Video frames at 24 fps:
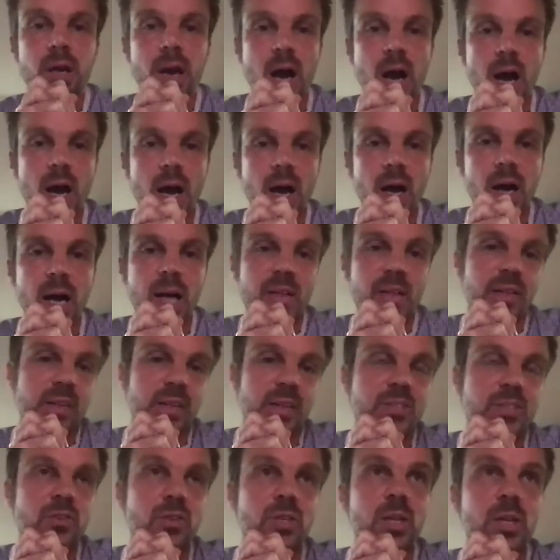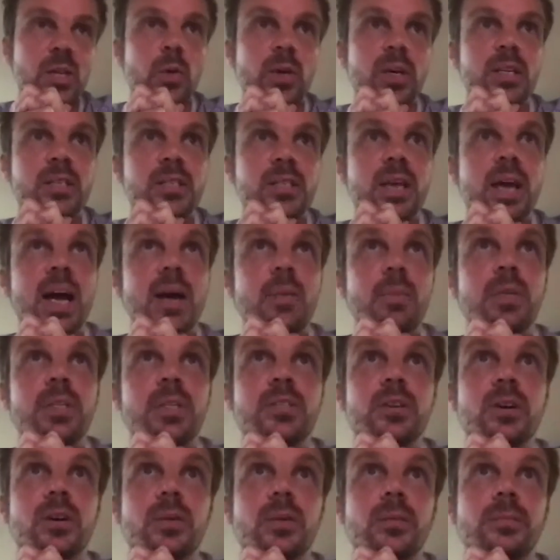I think that's really what needs to happen.
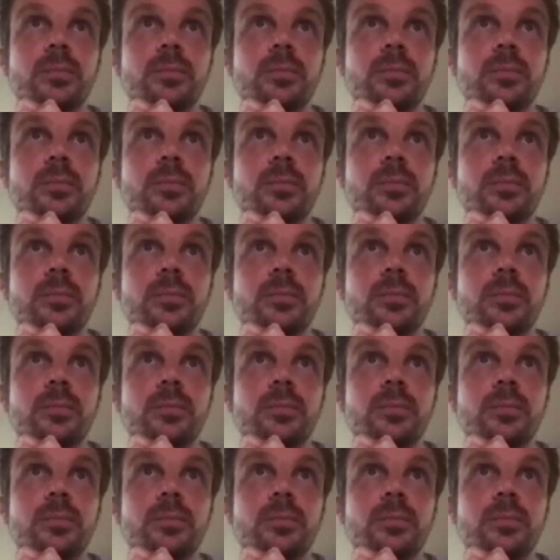So,